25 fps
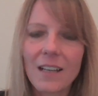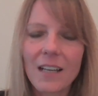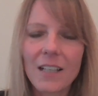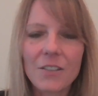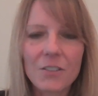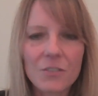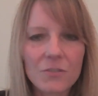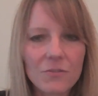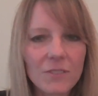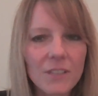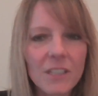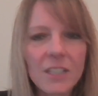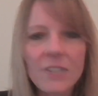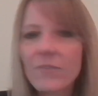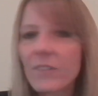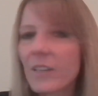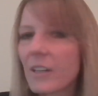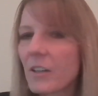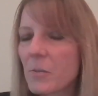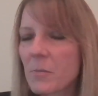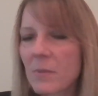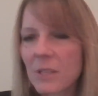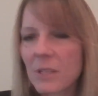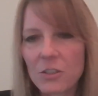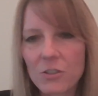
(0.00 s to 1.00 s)
it's really
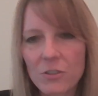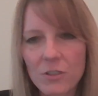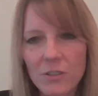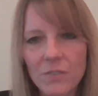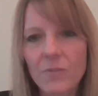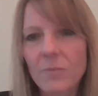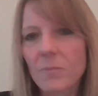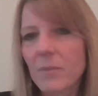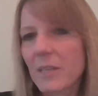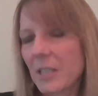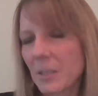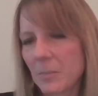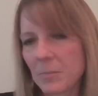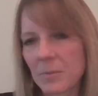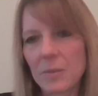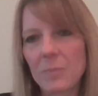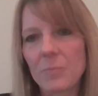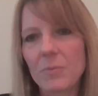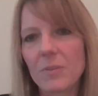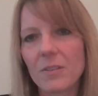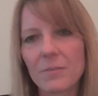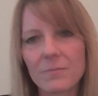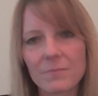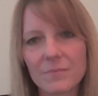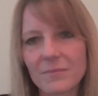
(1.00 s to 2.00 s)
very much driven by the
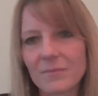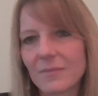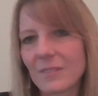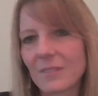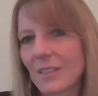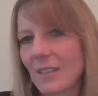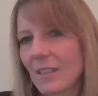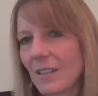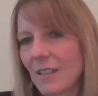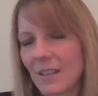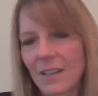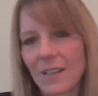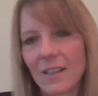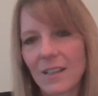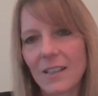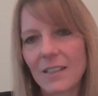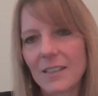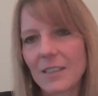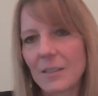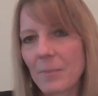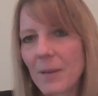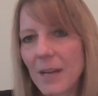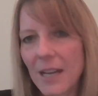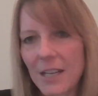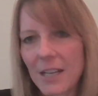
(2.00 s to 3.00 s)
people,
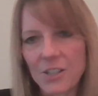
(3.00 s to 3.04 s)
the